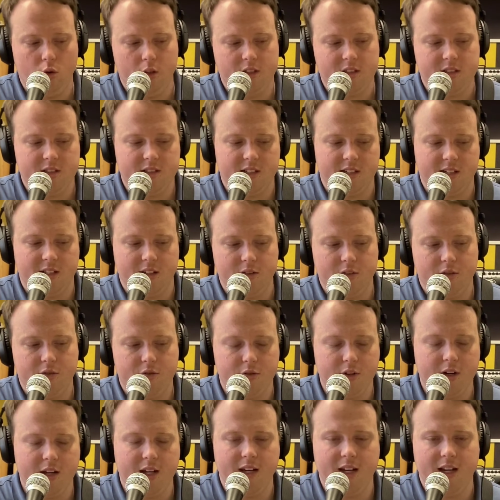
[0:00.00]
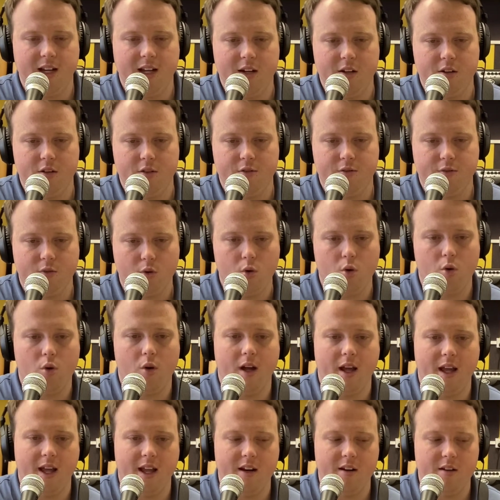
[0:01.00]
it's 3 E and a 4,
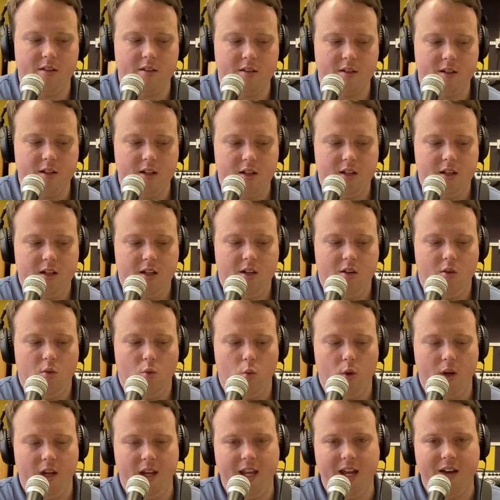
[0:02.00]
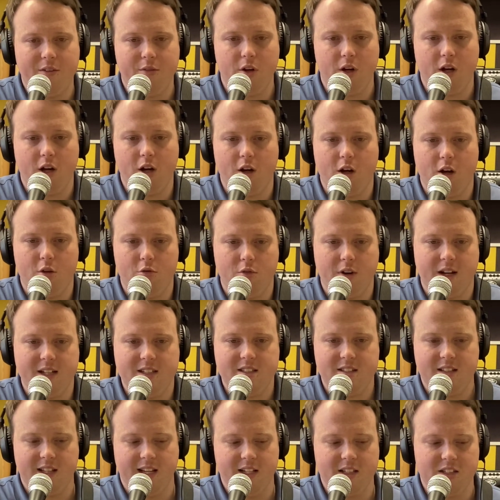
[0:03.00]
and we have a
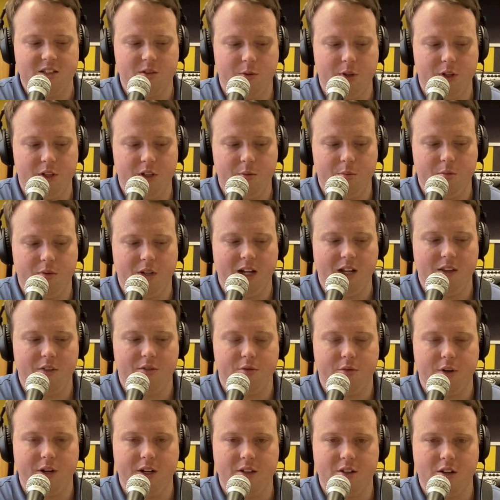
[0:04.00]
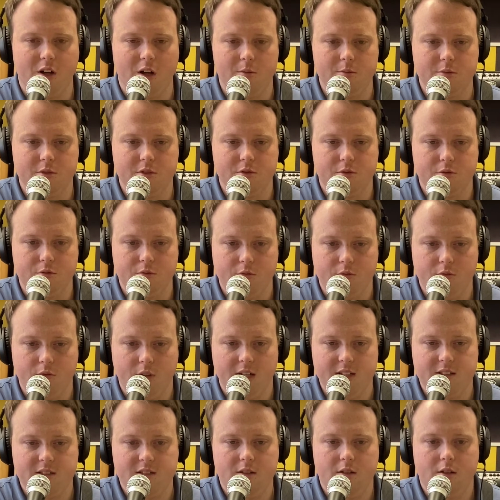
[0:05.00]
rest there, so we only play it 3 times.
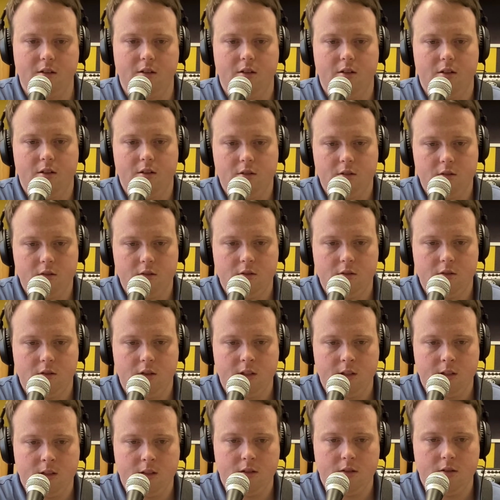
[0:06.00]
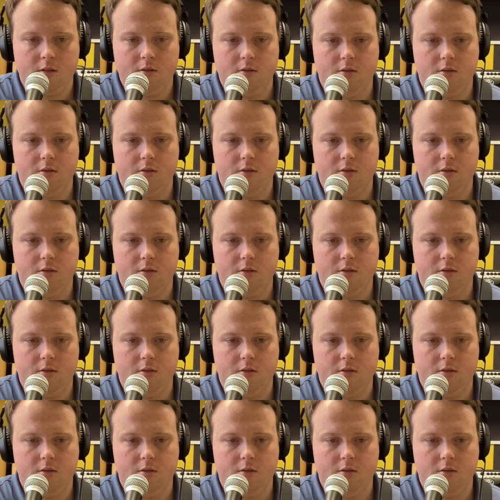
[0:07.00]
Rest. 1,